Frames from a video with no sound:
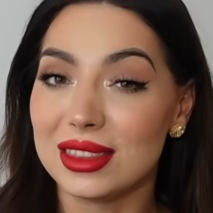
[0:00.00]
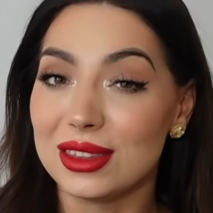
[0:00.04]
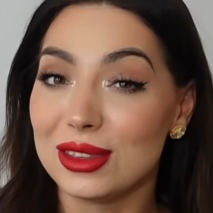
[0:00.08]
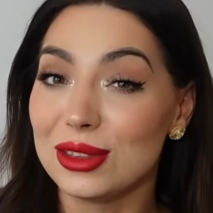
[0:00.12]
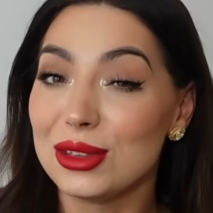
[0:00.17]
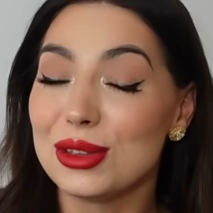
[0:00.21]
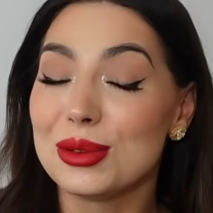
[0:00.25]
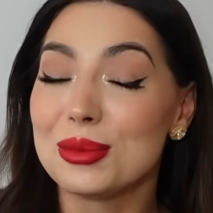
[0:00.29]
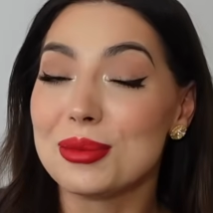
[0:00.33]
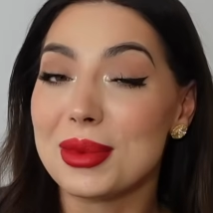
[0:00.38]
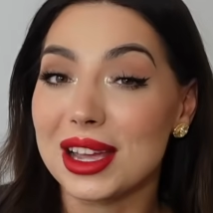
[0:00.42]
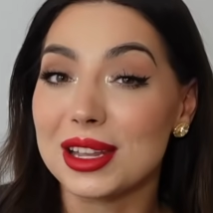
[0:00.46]

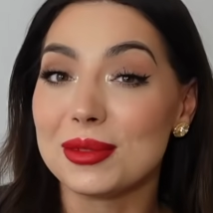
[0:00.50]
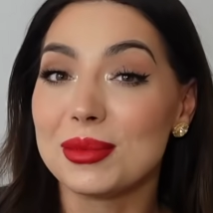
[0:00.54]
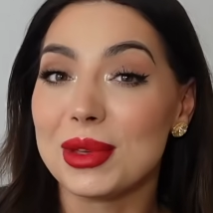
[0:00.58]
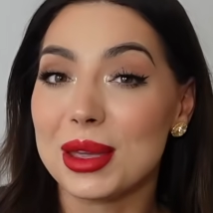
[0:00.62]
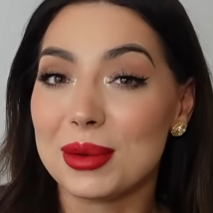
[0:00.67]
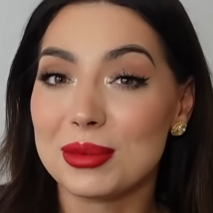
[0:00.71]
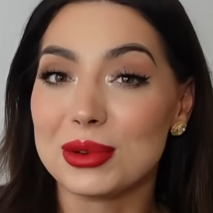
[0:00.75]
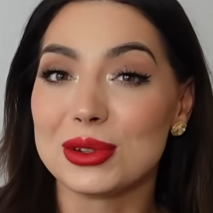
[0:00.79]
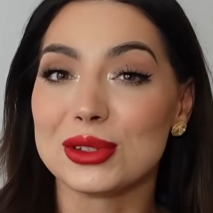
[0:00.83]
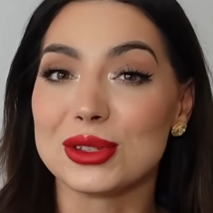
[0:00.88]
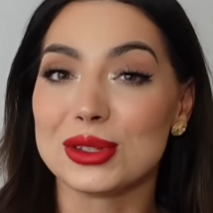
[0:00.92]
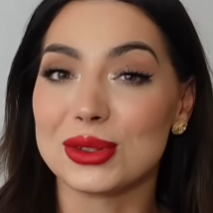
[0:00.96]
you might be
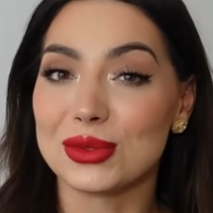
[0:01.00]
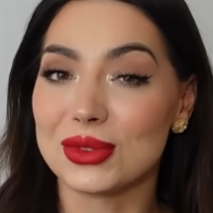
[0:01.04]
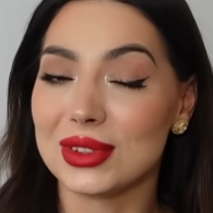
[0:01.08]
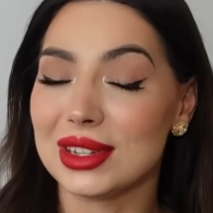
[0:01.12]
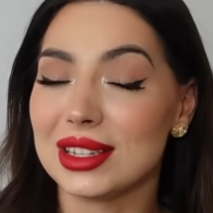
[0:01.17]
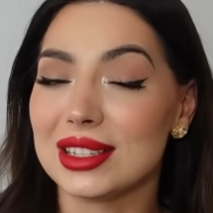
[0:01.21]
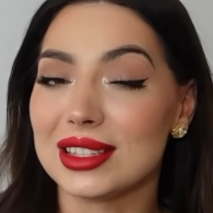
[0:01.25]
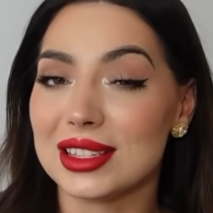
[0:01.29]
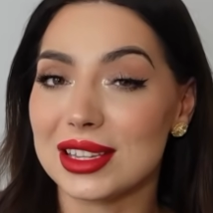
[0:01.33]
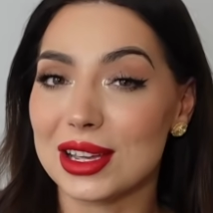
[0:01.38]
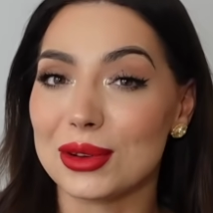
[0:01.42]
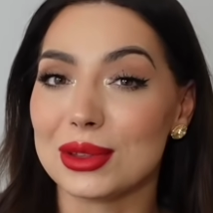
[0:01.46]
able to
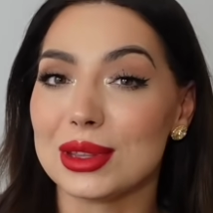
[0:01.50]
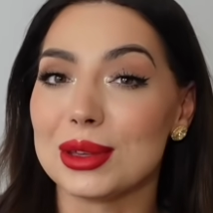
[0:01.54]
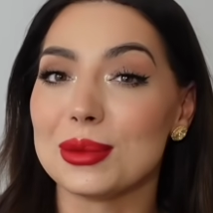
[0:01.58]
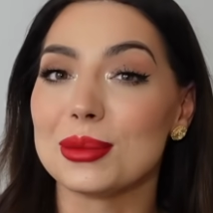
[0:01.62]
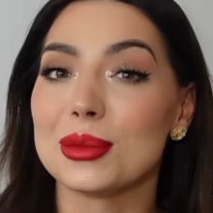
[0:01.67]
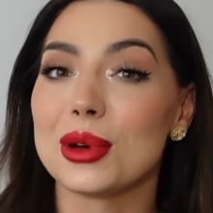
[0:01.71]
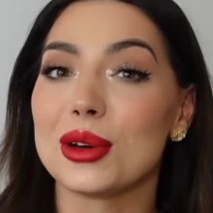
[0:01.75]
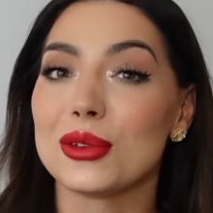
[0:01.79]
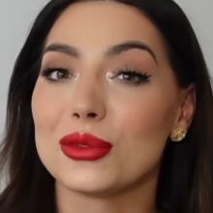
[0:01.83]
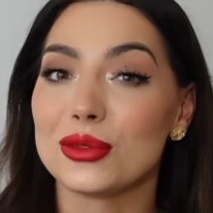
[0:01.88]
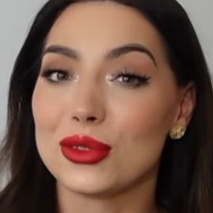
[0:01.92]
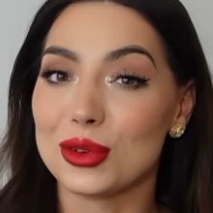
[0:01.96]
resell
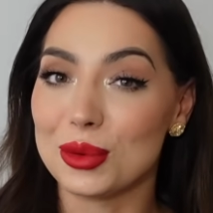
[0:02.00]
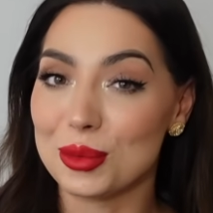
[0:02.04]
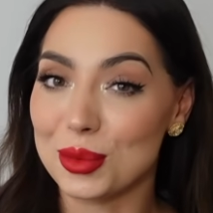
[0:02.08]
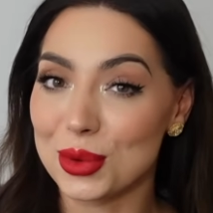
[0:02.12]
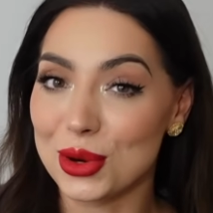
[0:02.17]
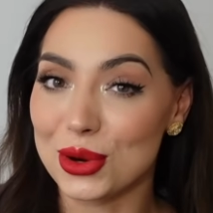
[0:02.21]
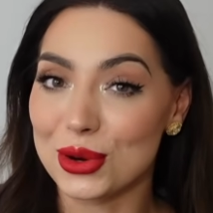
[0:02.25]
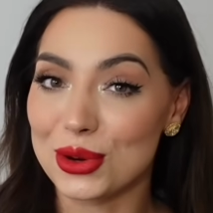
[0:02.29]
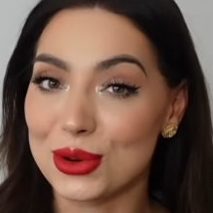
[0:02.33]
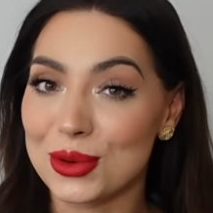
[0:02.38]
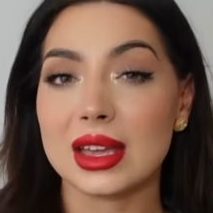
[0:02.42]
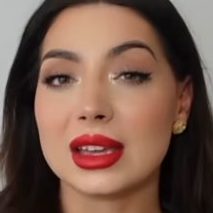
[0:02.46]
them for
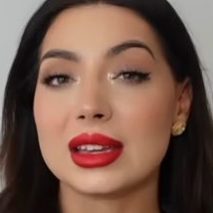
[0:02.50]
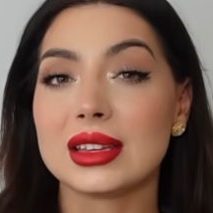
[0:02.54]
more.